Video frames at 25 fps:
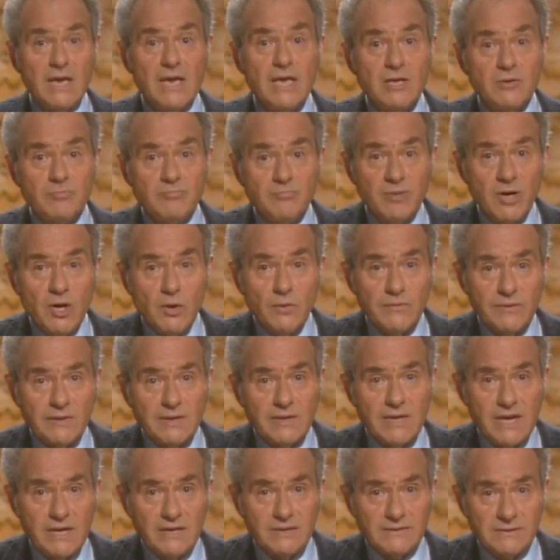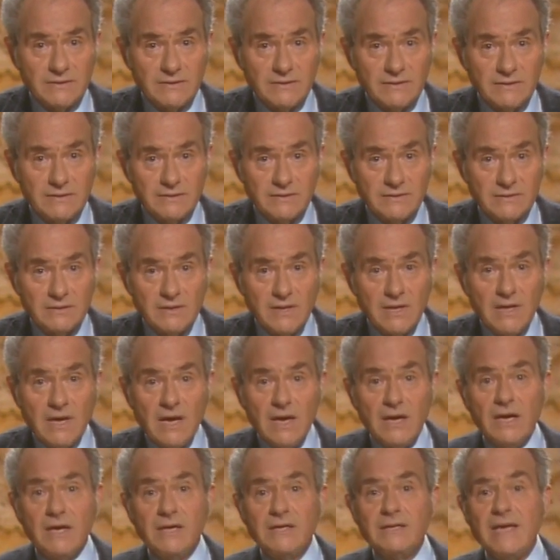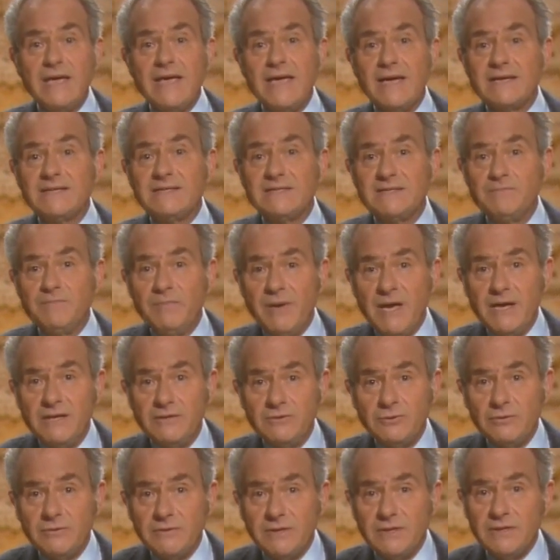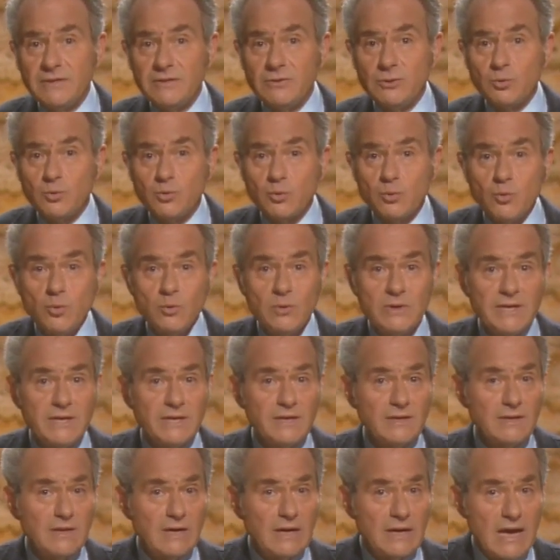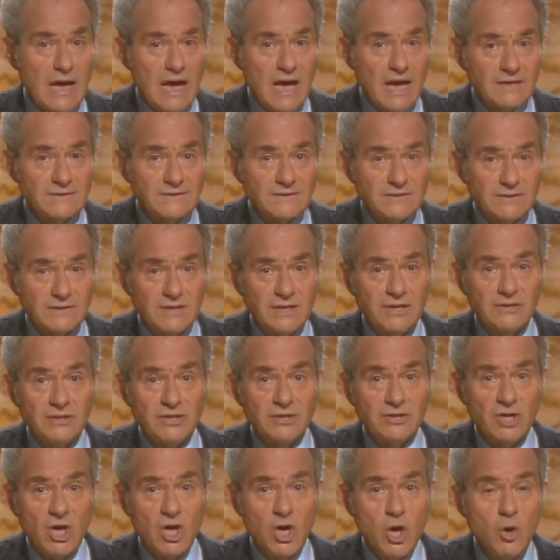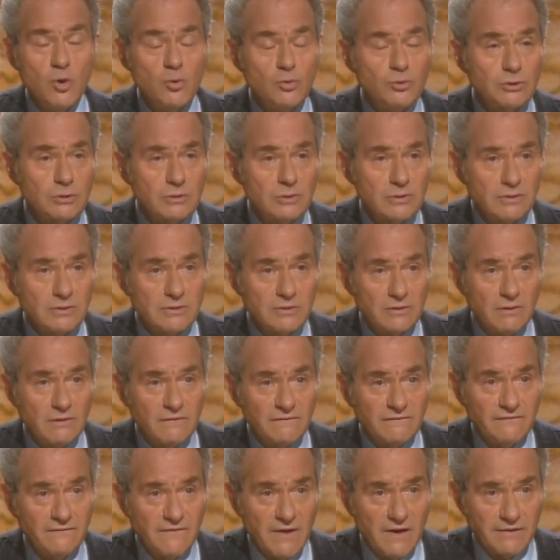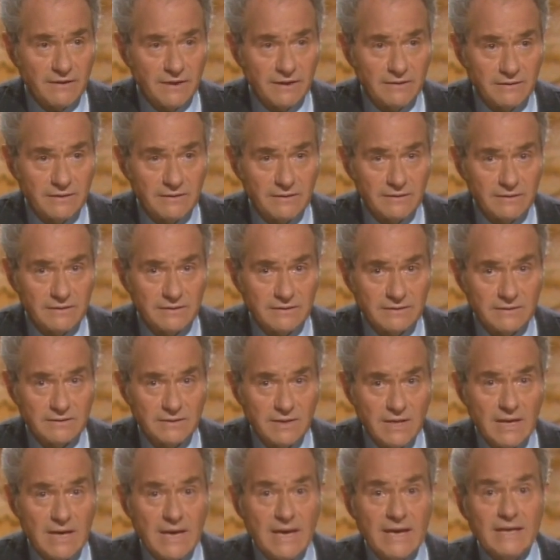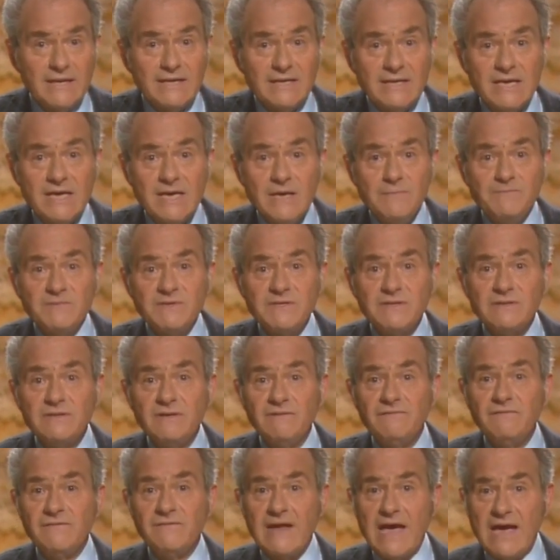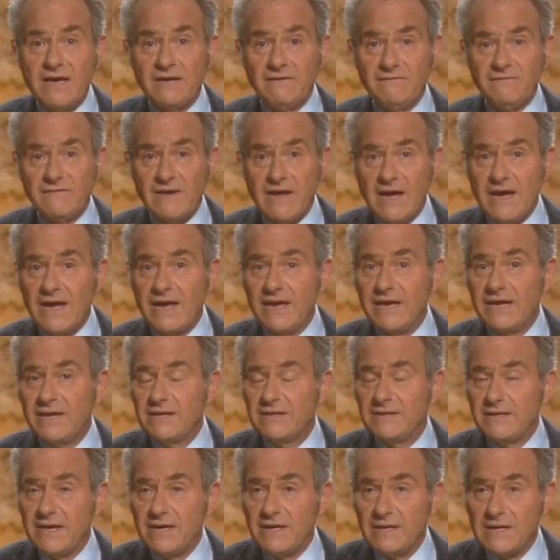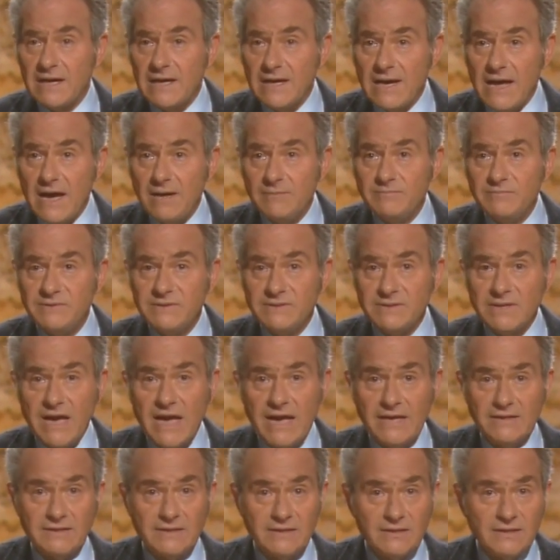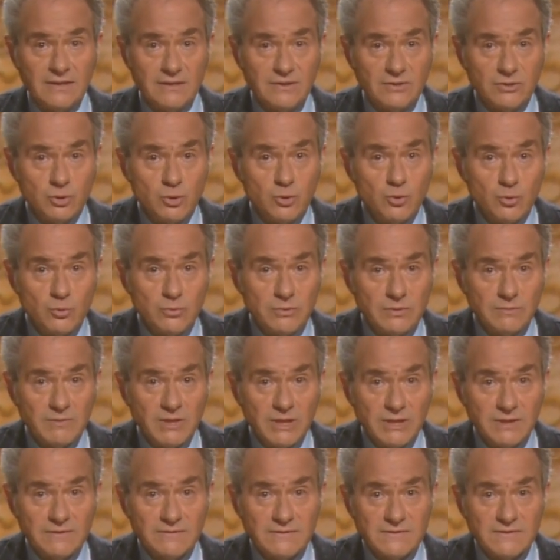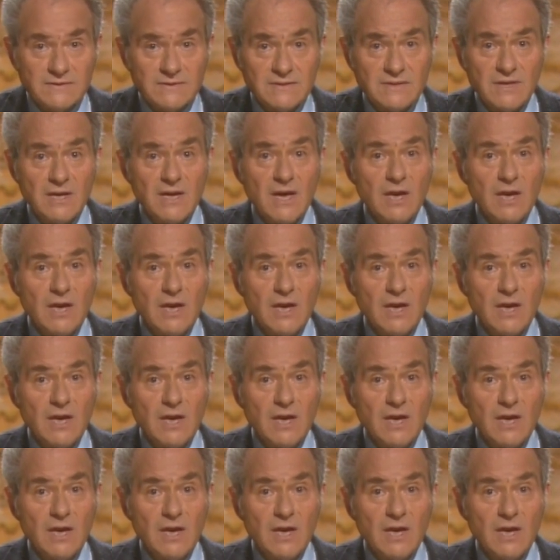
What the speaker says: In both cases, an expatriate ruling class in an ocean of foreigners keeps the flag flying in their clubs and cantonments